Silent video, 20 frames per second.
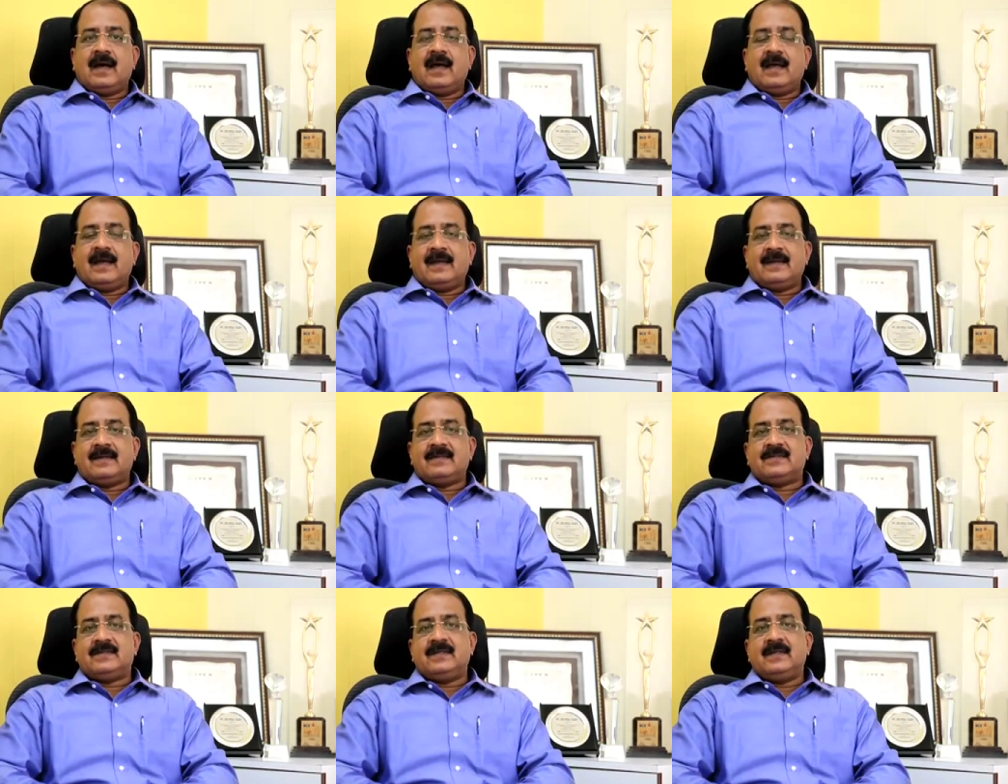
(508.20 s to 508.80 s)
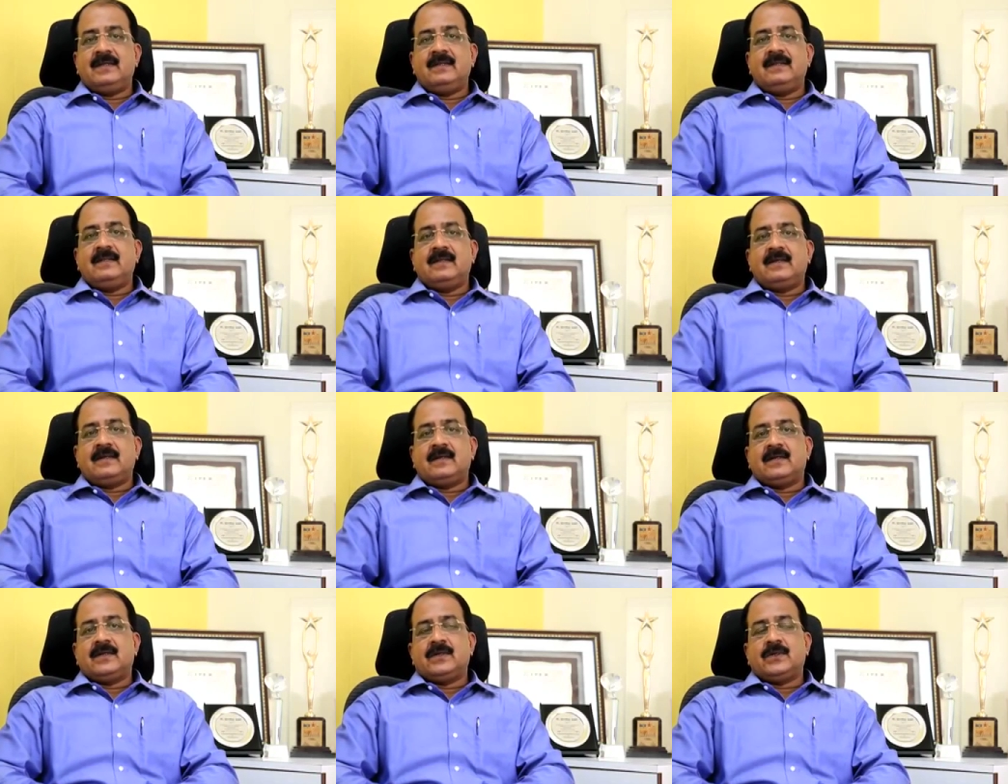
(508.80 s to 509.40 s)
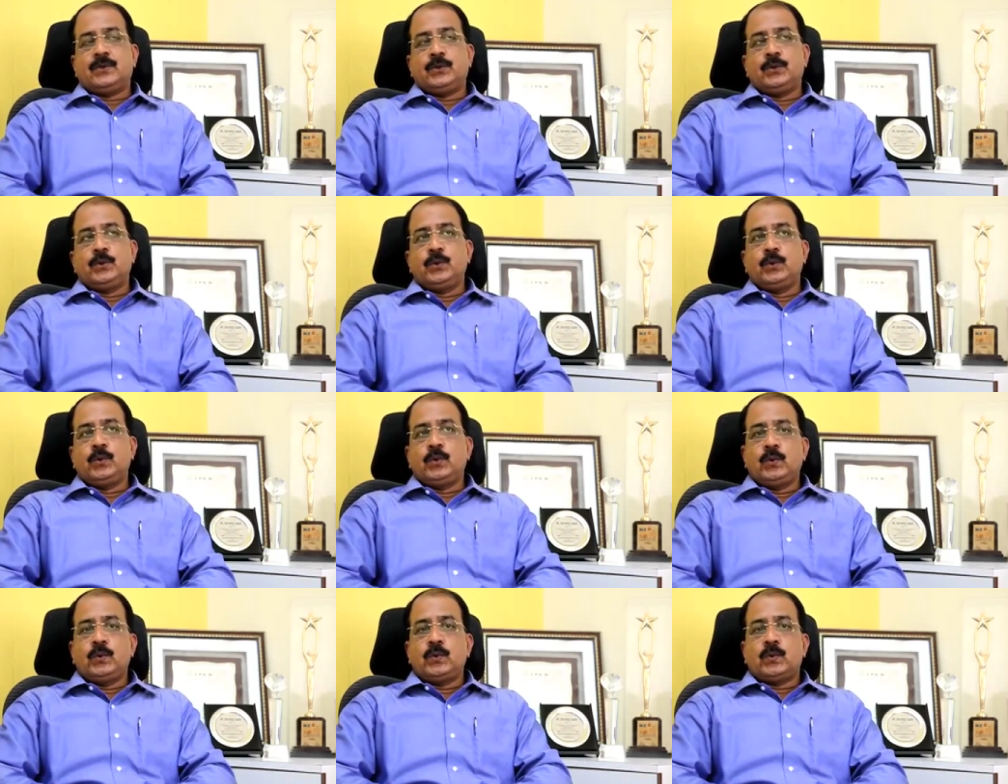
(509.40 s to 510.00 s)
I had seen
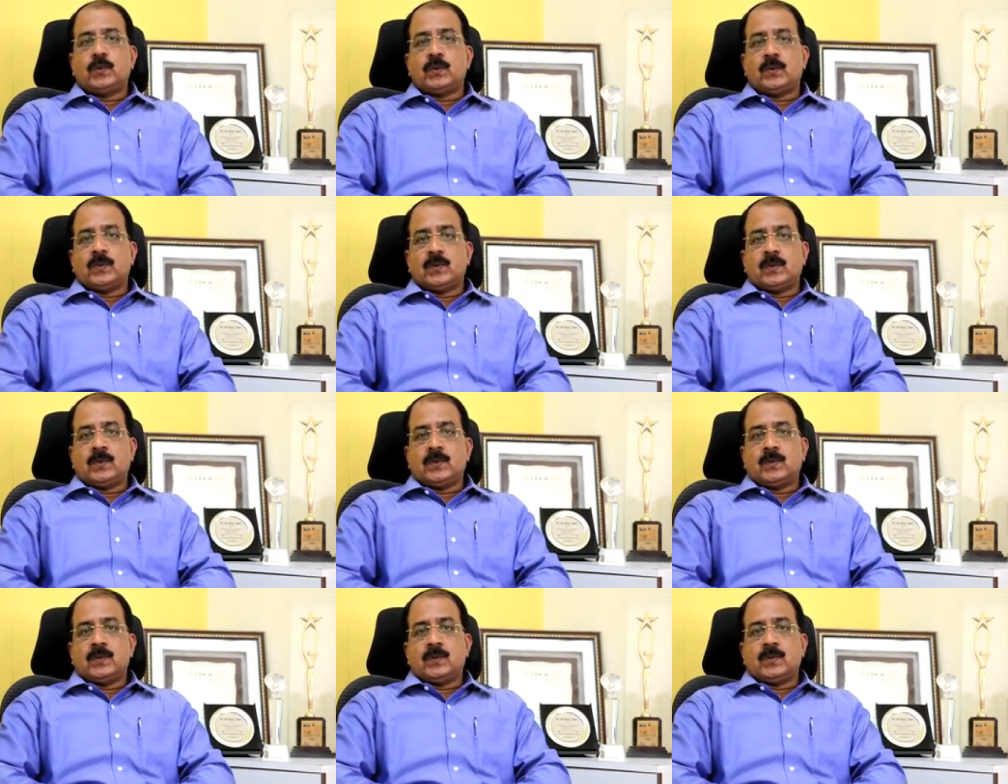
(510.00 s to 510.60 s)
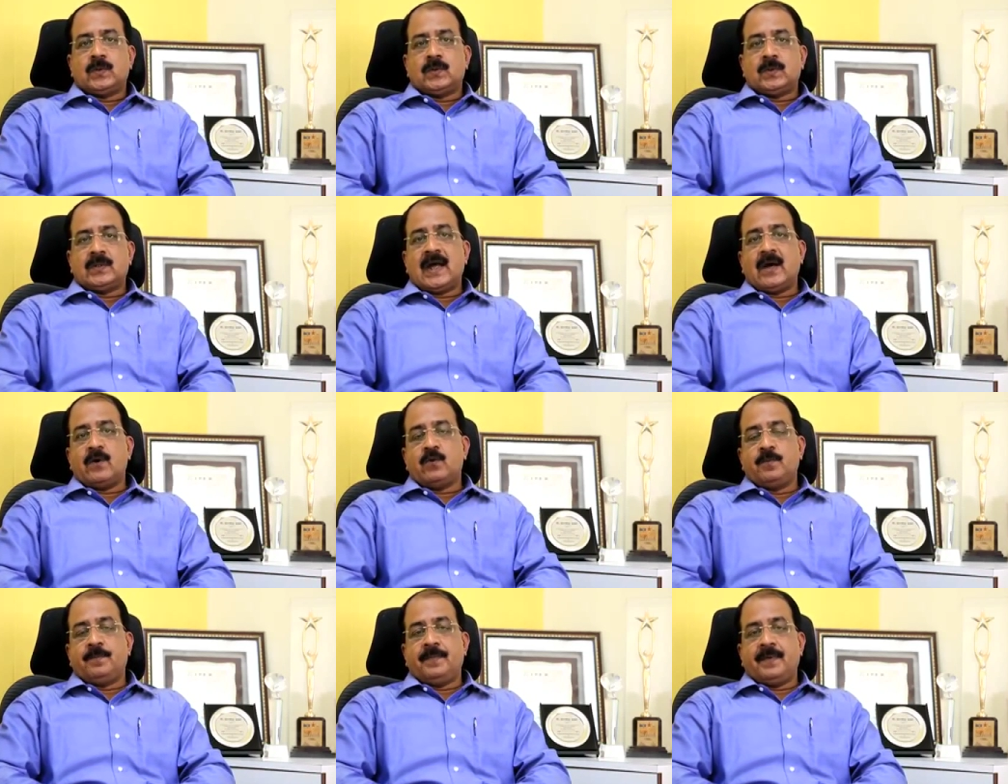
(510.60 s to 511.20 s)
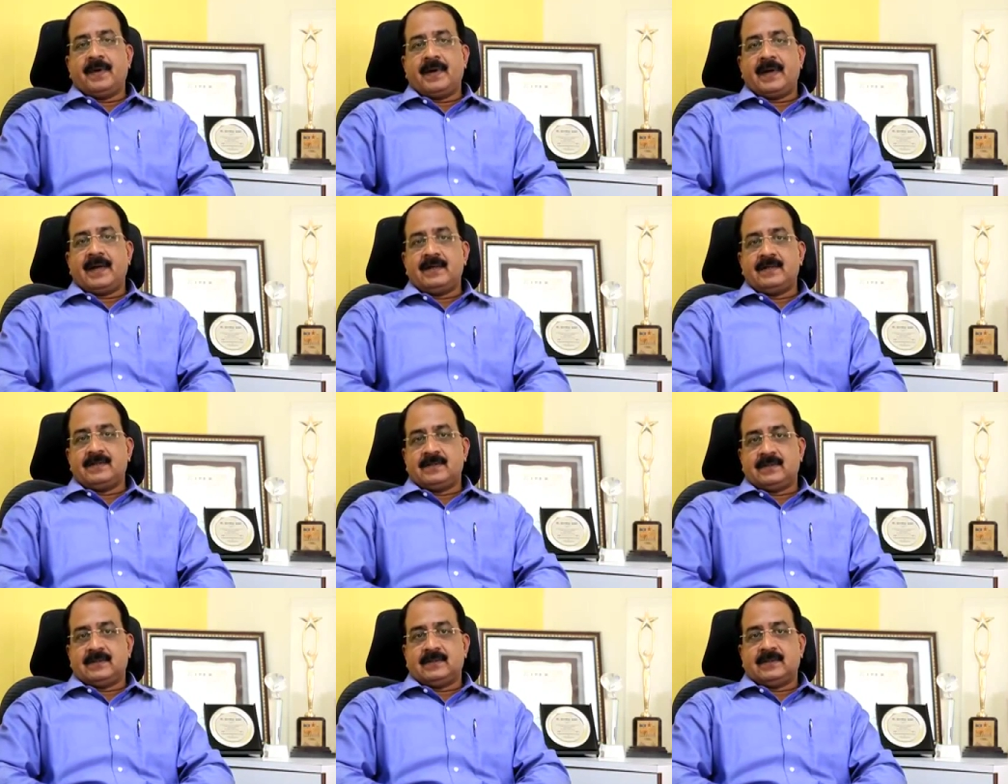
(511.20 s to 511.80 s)
two down
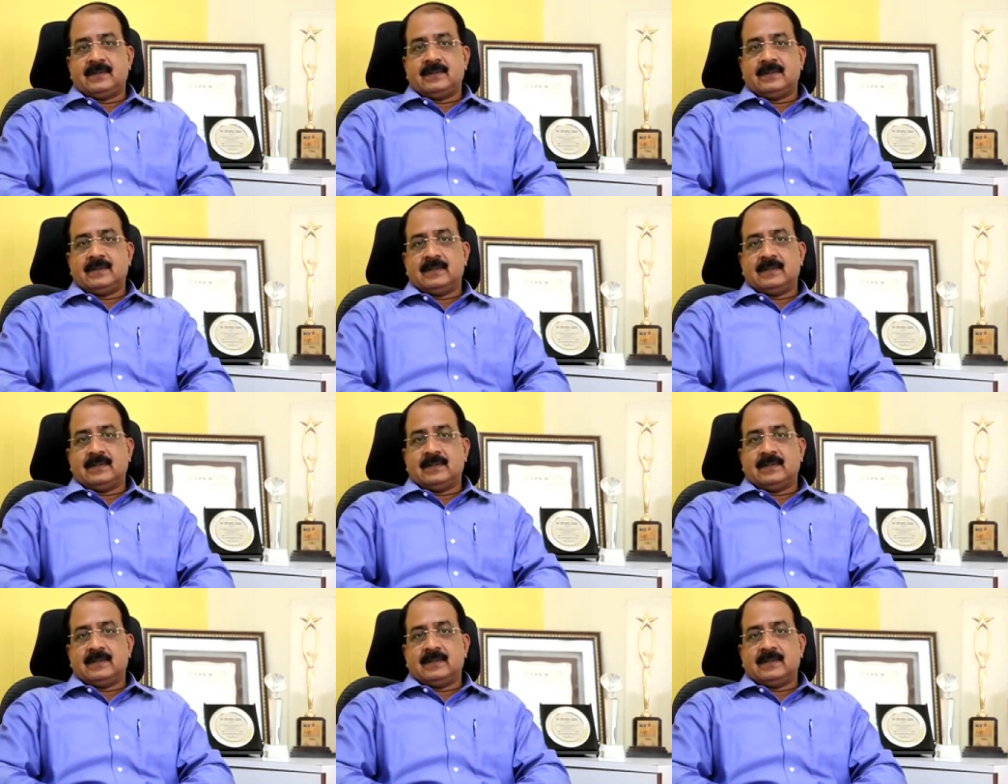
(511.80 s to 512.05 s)
periods.